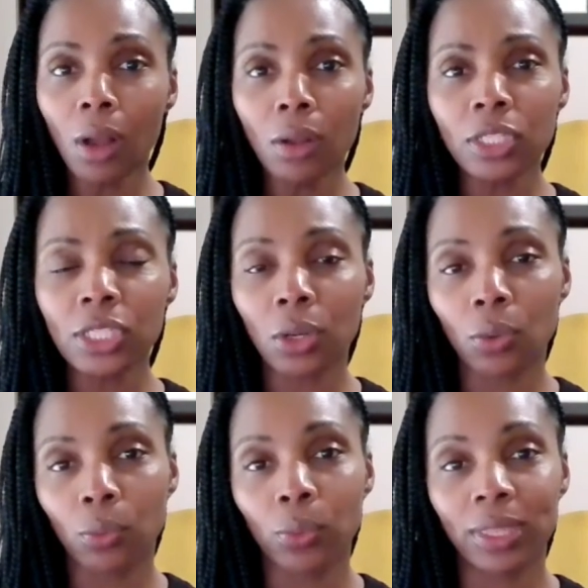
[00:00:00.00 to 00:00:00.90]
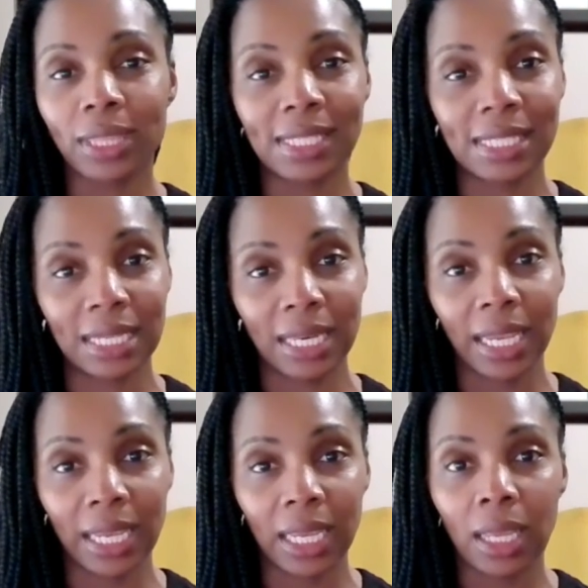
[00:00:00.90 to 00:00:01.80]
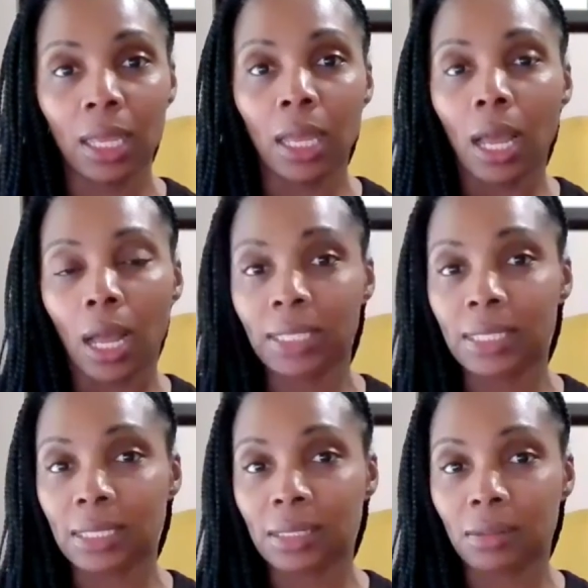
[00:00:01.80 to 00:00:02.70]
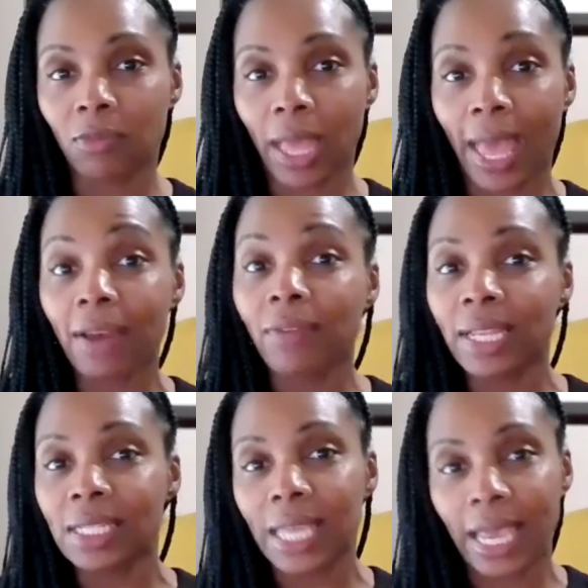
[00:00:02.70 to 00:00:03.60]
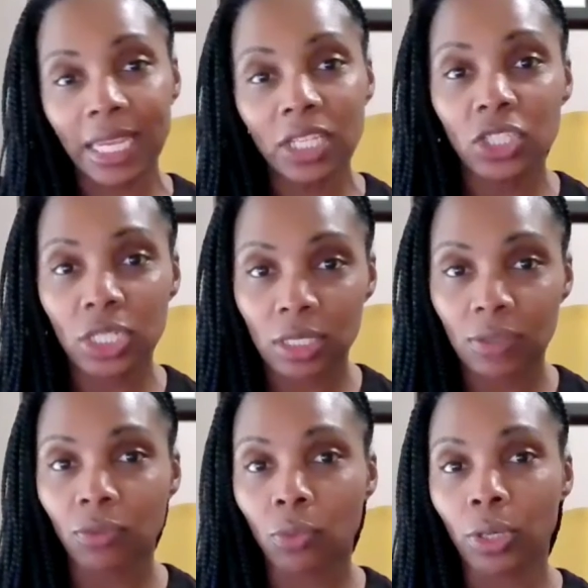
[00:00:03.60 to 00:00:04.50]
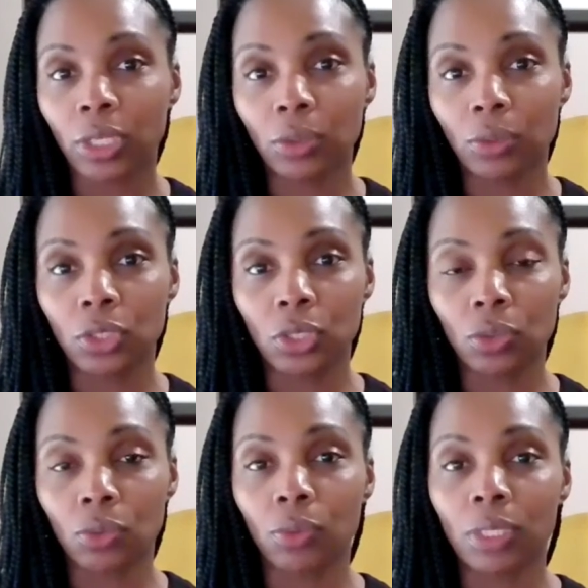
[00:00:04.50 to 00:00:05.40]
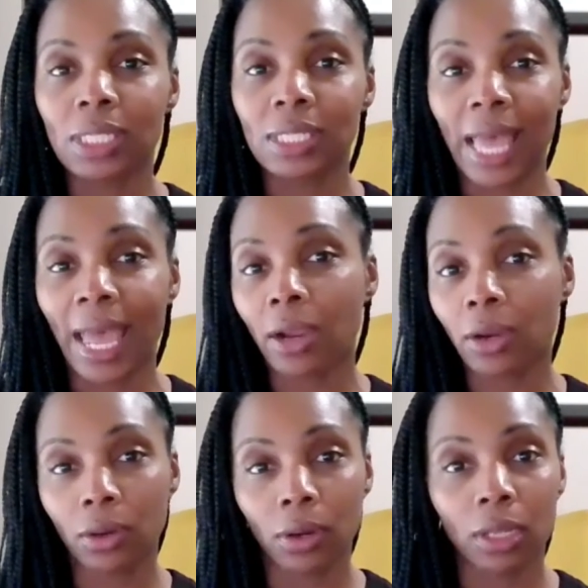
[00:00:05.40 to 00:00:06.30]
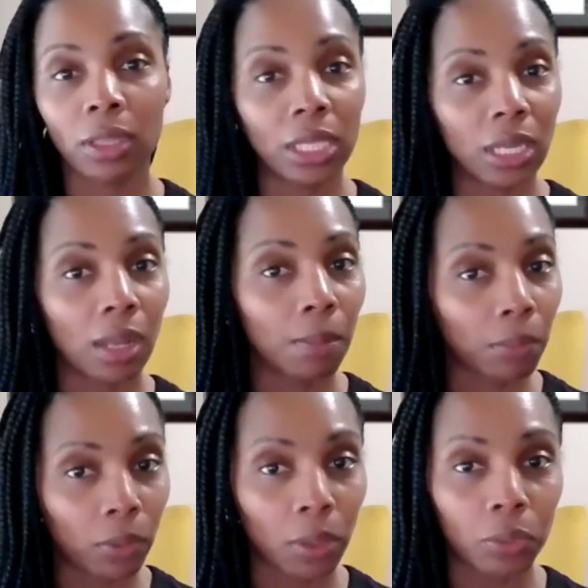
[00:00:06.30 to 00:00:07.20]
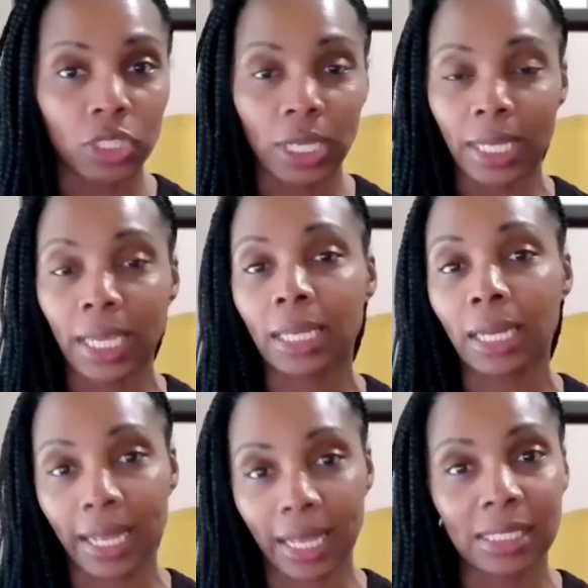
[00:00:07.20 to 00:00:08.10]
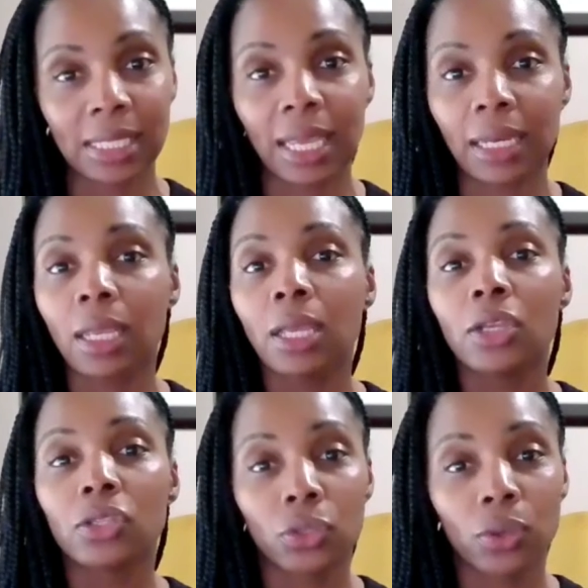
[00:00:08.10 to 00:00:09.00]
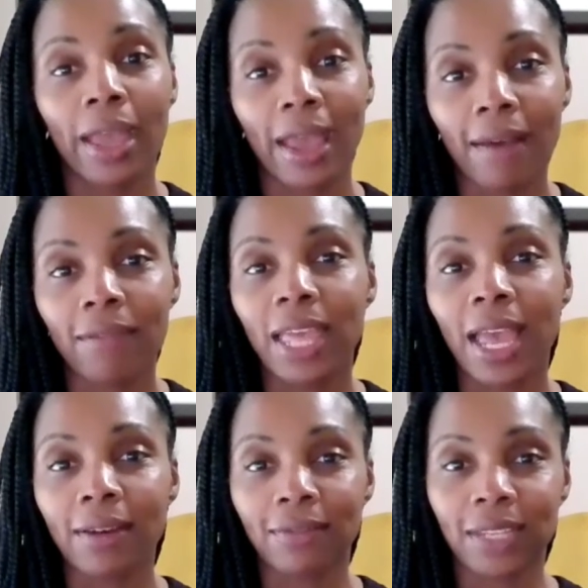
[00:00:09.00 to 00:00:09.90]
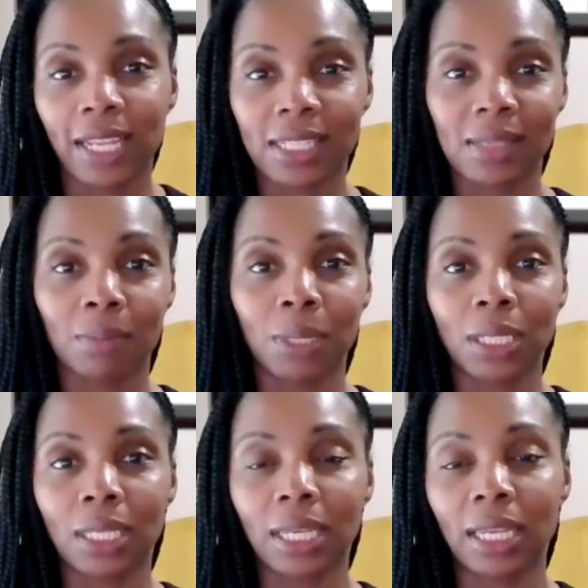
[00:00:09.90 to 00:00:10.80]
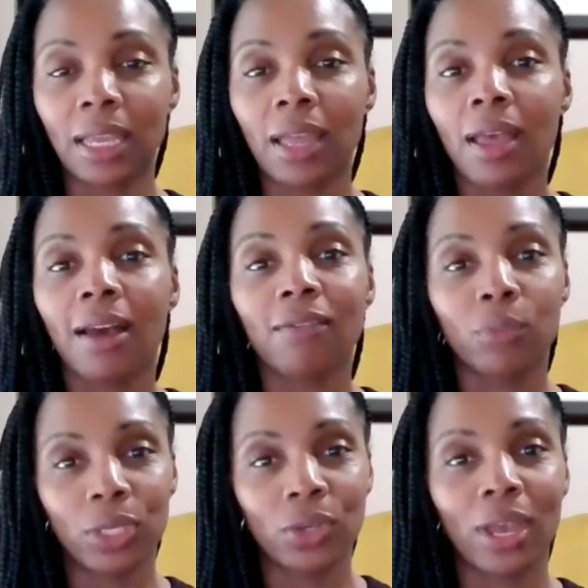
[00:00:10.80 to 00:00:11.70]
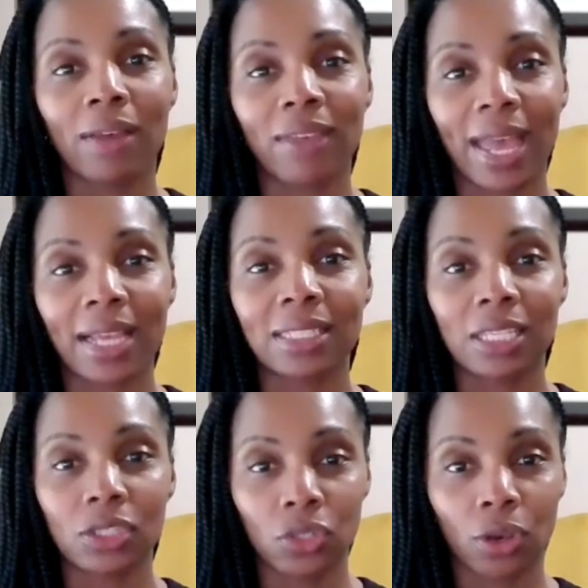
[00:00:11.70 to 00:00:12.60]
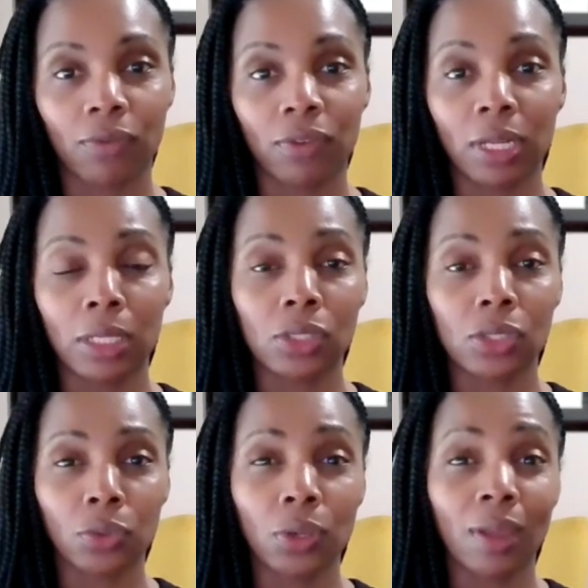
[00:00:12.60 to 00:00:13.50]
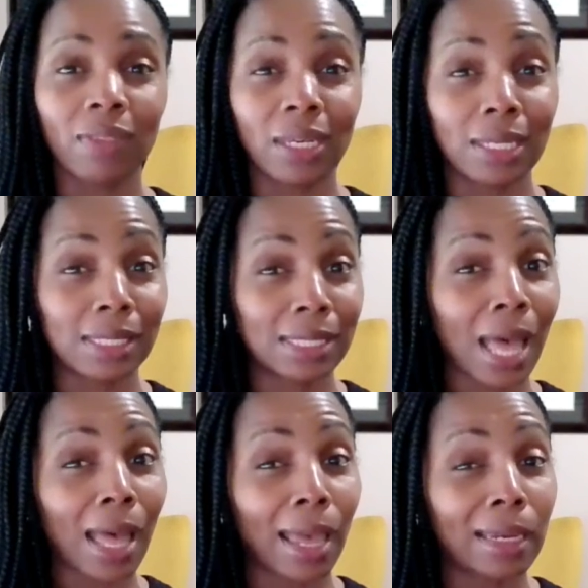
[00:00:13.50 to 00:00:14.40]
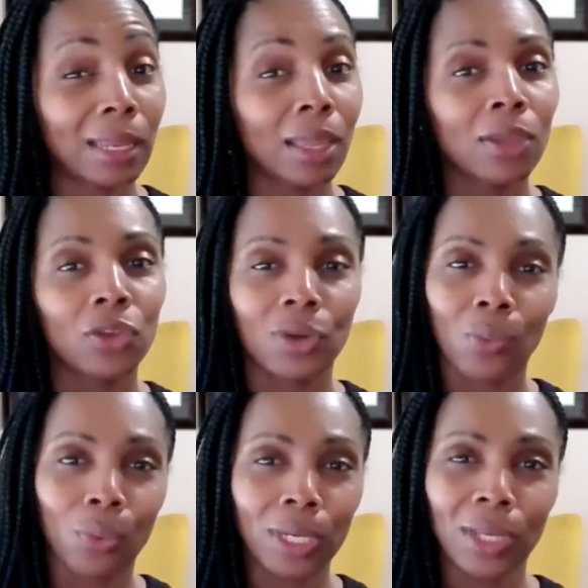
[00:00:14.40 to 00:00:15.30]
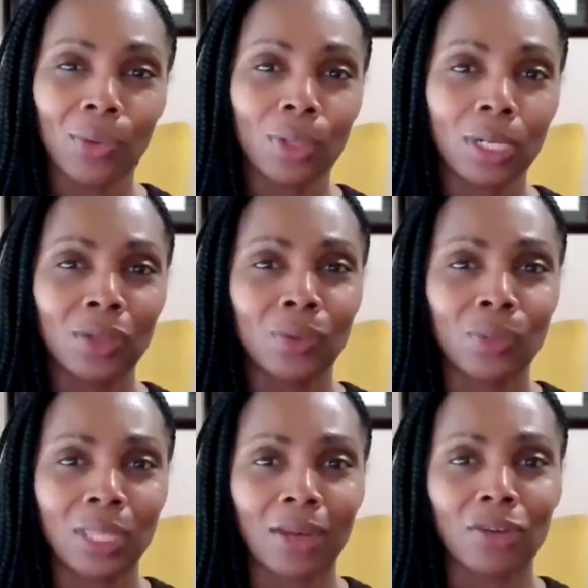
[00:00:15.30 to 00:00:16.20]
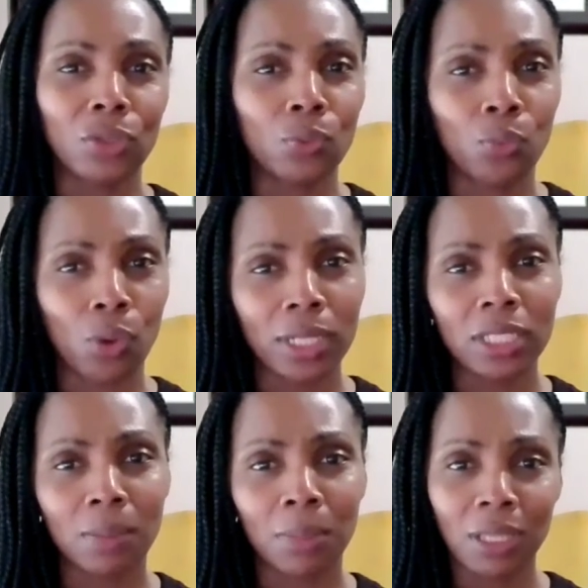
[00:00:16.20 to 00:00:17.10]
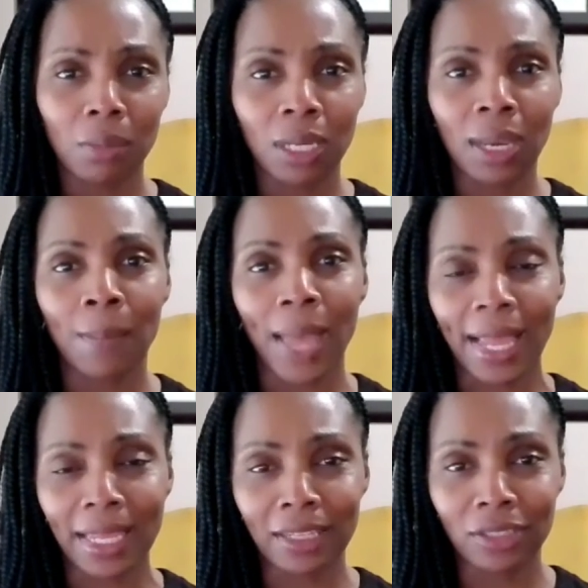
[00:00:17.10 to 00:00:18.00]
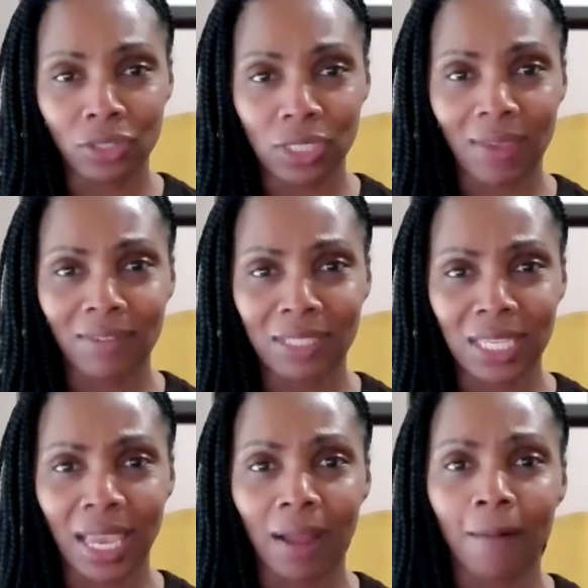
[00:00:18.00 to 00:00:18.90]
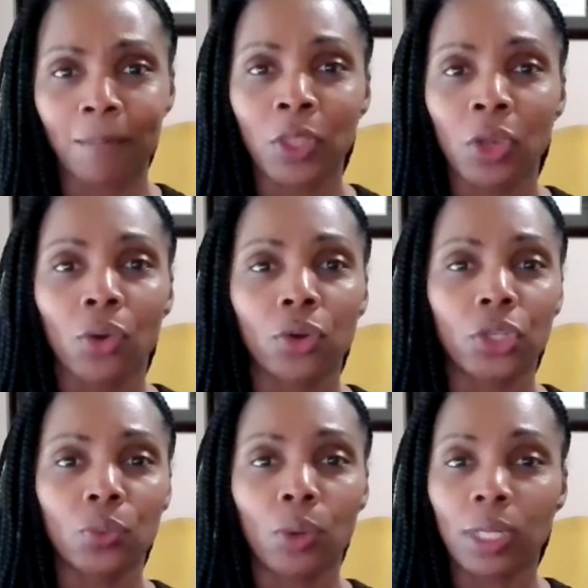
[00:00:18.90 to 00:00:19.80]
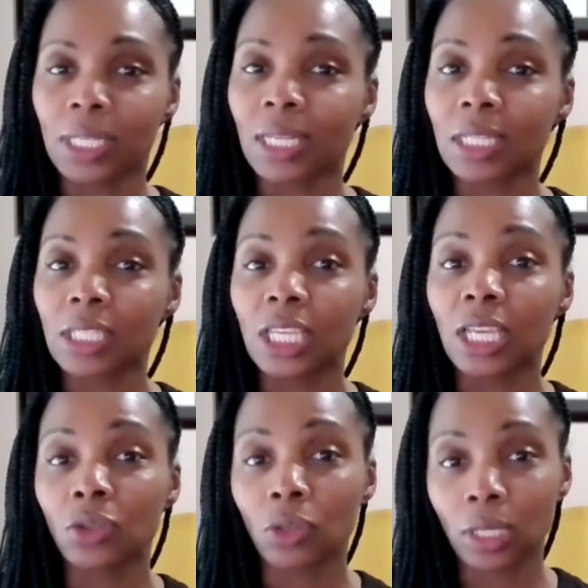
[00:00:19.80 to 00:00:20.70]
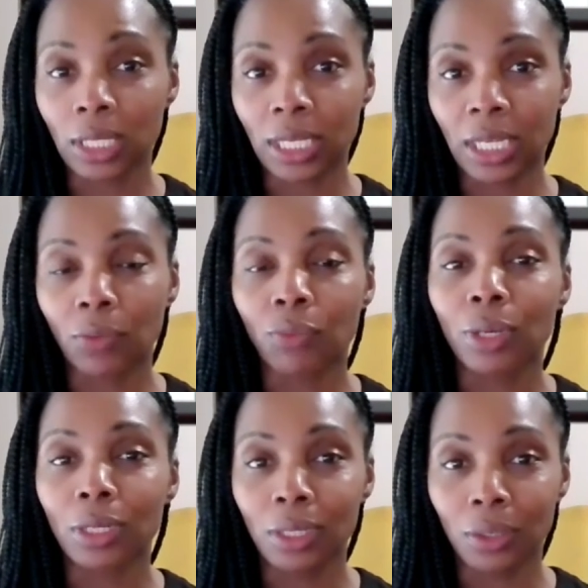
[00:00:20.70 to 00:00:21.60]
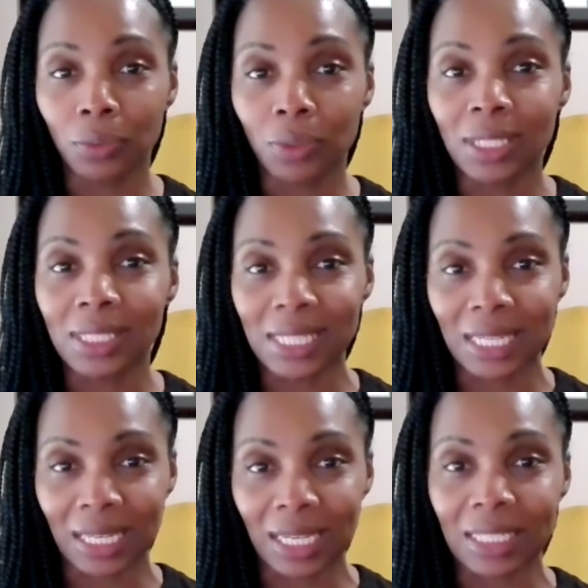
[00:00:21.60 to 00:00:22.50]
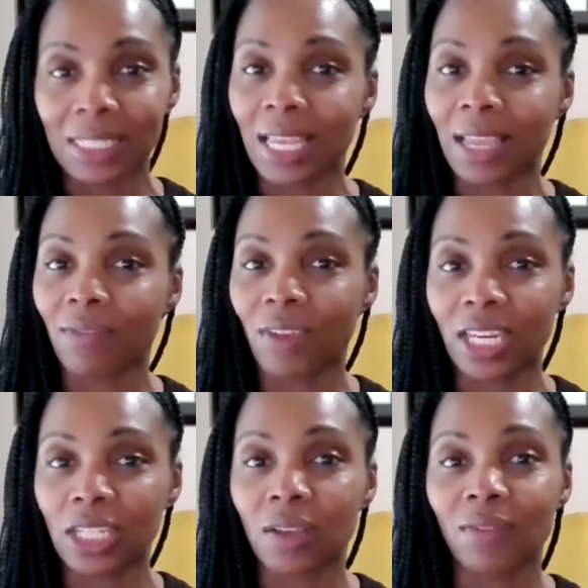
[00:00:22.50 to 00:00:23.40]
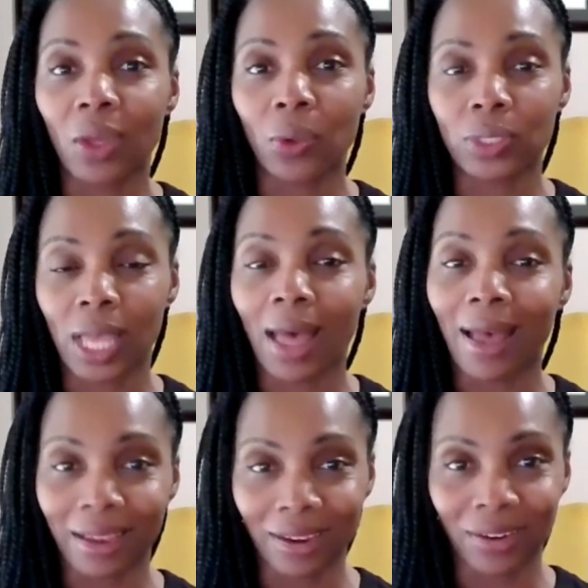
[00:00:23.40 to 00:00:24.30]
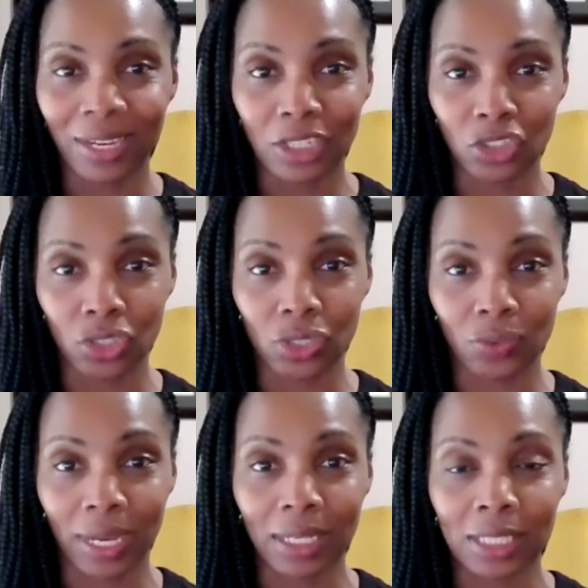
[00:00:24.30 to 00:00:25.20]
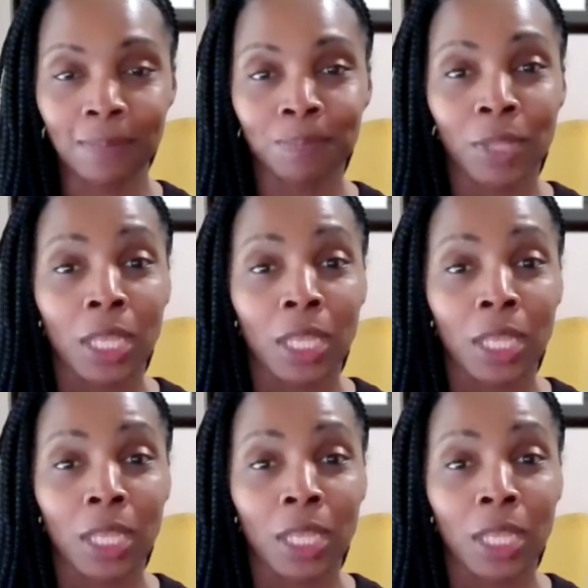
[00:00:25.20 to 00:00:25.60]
Also, with the CD, it's advantageous for you to stagger the approach. Again, like I said, so you have that flexibility of when you have access to your funds. So you have to decide, what do you want to do with that? Do you want to put the money back in your savings account, or do you want to continually renew the CD to take advantage of those higher interest rates?